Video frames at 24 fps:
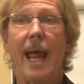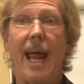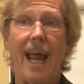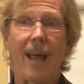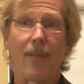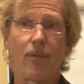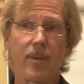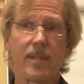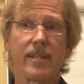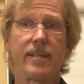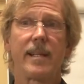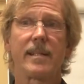
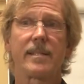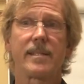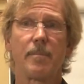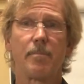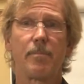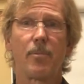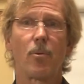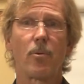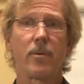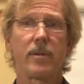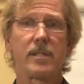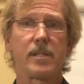And the reason that's
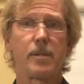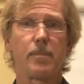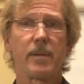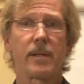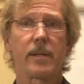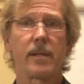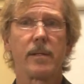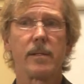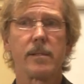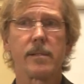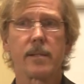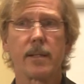important is
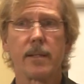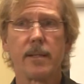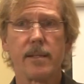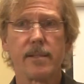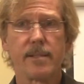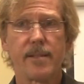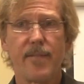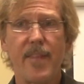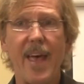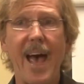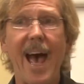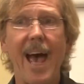because
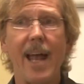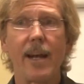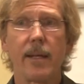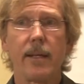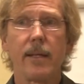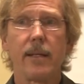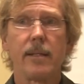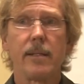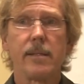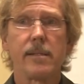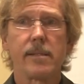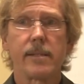is that
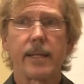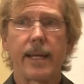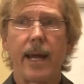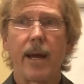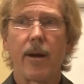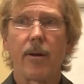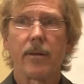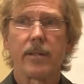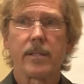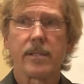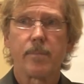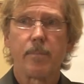is
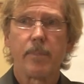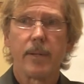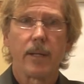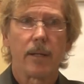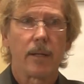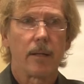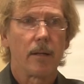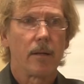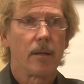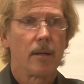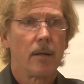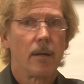Carrette's
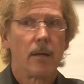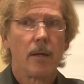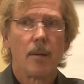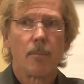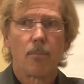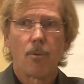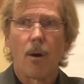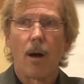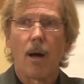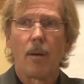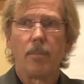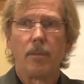big
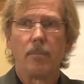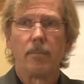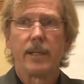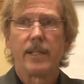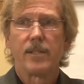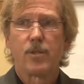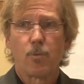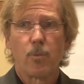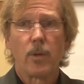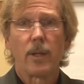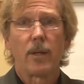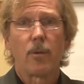problem.
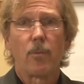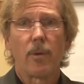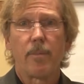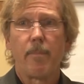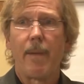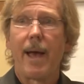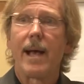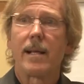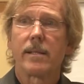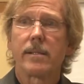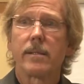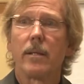It's really with
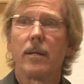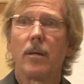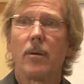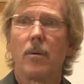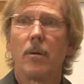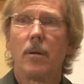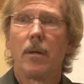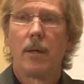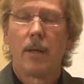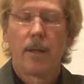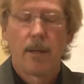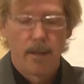Maslow.
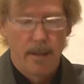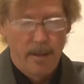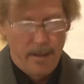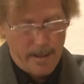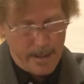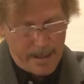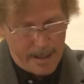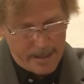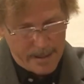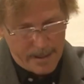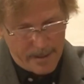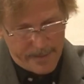
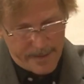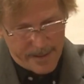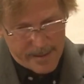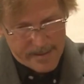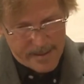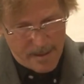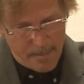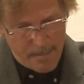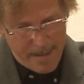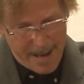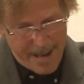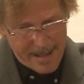And he thinks
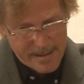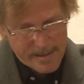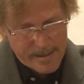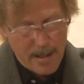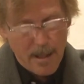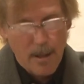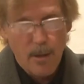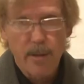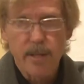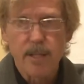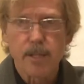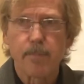that
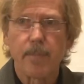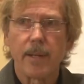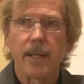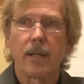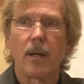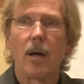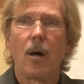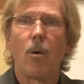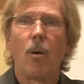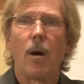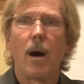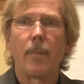Maslow has been
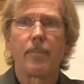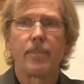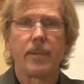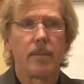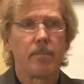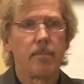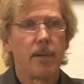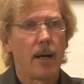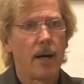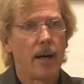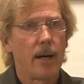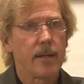co-opted
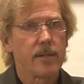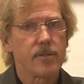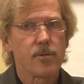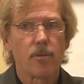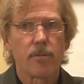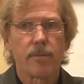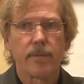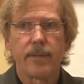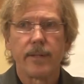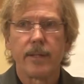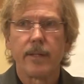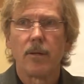by
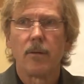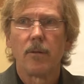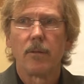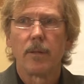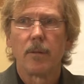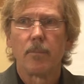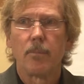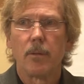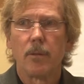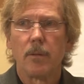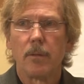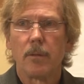sort of a
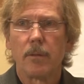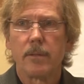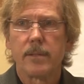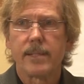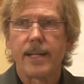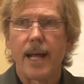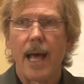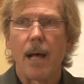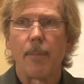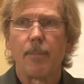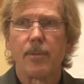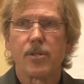neoliberal
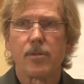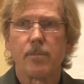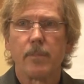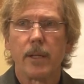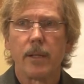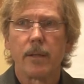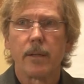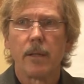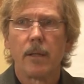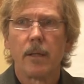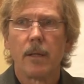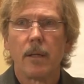
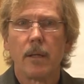establishment